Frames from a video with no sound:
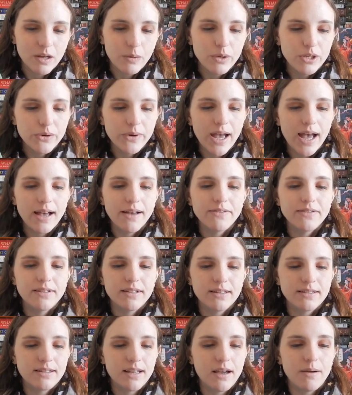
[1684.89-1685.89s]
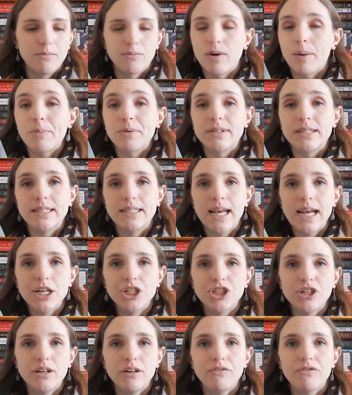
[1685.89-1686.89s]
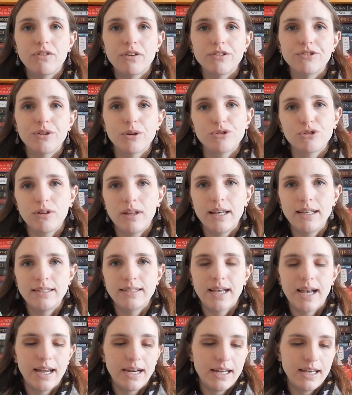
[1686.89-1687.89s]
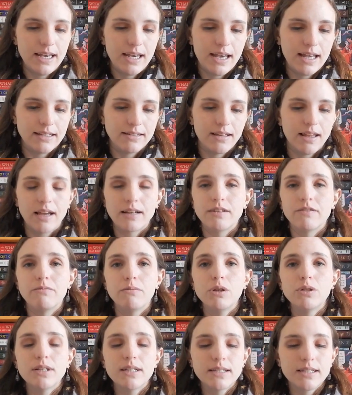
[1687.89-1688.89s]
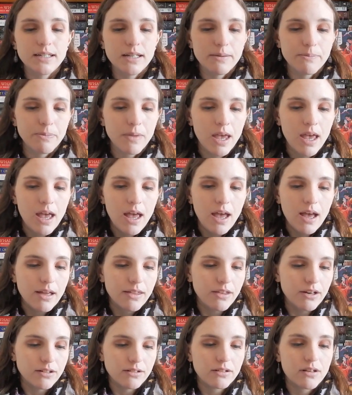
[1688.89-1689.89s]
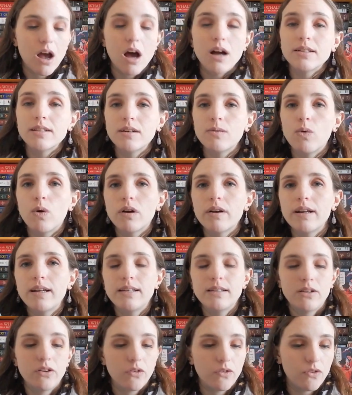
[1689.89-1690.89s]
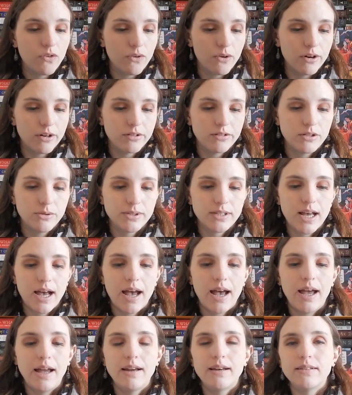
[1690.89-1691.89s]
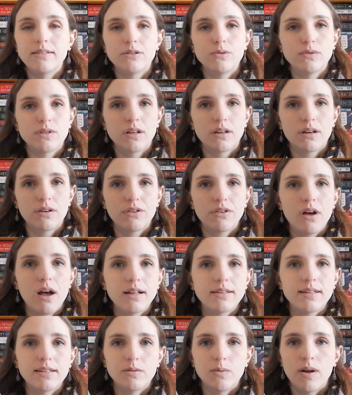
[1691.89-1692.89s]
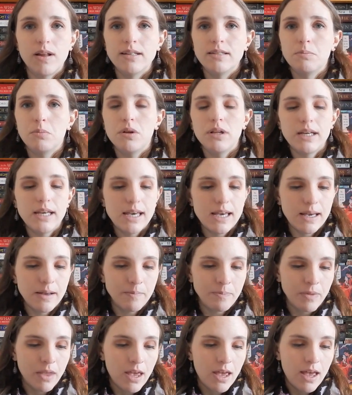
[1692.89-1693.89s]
We do have some representation for social anxiety and selective mutism. There's content warnings for suicide and suicidal thoughts, as well as bullying.